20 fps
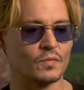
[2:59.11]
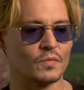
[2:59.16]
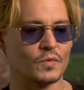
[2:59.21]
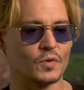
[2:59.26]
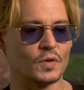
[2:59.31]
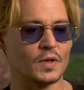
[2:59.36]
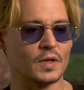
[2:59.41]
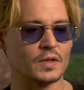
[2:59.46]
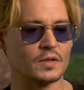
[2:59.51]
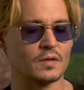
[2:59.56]

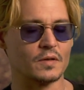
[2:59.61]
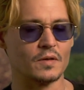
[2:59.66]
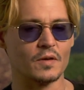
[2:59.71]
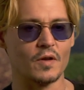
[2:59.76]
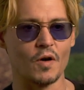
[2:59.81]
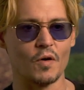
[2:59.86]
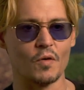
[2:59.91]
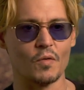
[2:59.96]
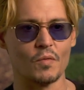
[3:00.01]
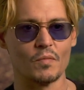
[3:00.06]
you get to
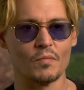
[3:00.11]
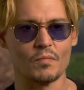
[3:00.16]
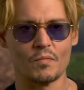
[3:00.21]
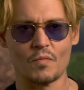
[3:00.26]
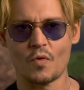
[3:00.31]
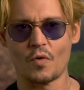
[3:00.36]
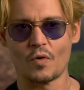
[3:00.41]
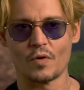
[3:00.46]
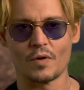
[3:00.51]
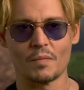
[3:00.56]
know
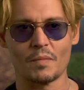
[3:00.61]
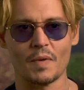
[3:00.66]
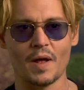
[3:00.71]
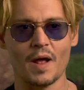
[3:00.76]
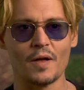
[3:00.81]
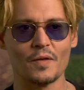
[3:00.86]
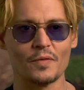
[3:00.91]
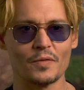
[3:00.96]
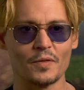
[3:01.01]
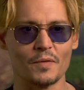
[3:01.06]
more
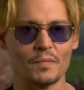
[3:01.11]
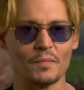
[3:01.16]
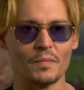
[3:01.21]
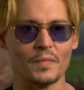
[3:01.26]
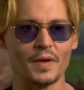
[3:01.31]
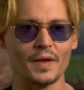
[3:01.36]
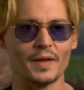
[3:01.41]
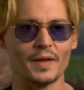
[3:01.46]
about them,